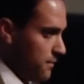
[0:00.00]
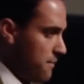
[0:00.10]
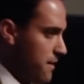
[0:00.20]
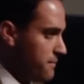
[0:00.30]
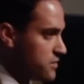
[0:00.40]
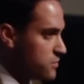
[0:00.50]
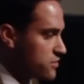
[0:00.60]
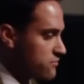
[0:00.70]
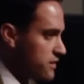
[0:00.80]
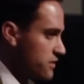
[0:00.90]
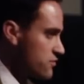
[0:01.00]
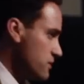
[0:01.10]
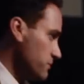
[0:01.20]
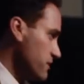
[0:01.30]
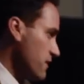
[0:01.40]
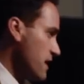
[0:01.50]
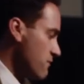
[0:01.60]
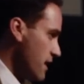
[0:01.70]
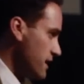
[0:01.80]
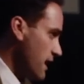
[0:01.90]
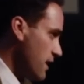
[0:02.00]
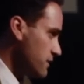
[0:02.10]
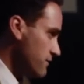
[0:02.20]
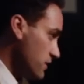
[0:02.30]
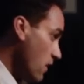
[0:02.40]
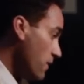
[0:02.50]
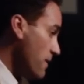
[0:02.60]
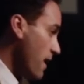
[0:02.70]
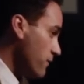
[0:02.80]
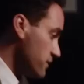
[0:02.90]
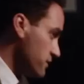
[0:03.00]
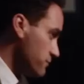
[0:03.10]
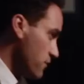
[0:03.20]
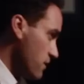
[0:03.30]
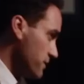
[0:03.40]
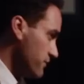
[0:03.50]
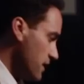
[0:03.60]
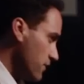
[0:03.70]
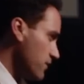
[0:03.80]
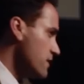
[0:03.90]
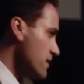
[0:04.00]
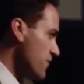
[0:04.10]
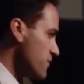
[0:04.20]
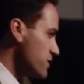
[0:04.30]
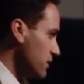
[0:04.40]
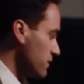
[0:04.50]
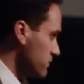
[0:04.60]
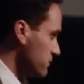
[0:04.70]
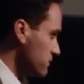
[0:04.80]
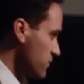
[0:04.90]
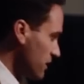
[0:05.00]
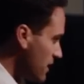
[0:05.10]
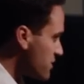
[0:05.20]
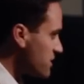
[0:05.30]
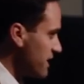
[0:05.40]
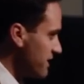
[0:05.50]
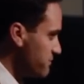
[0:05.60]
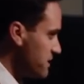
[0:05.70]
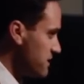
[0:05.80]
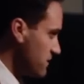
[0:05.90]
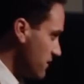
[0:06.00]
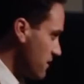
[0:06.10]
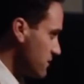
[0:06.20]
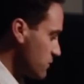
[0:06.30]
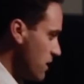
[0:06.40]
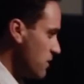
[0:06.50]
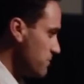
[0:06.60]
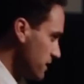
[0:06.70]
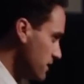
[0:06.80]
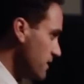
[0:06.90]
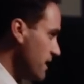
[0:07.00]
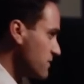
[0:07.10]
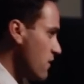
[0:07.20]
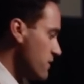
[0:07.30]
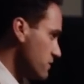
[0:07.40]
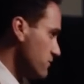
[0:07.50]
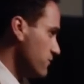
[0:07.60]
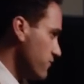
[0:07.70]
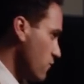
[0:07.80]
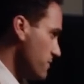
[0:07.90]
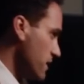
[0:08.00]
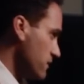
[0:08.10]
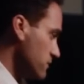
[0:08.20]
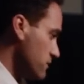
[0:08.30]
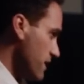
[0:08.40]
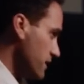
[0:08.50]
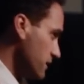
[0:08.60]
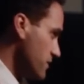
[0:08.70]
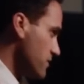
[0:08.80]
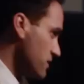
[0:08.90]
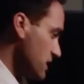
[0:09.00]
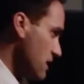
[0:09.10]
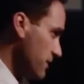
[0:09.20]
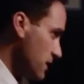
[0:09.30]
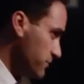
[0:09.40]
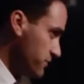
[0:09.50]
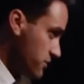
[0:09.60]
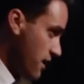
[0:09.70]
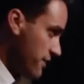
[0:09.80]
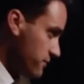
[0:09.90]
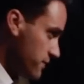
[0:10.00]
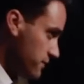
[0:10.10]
Amendment 2 is written extremely vague right now, giving all the power to the Department of Health, and there's a legislative piece in there as well. But as far as forming the regulations and coming up with the draft,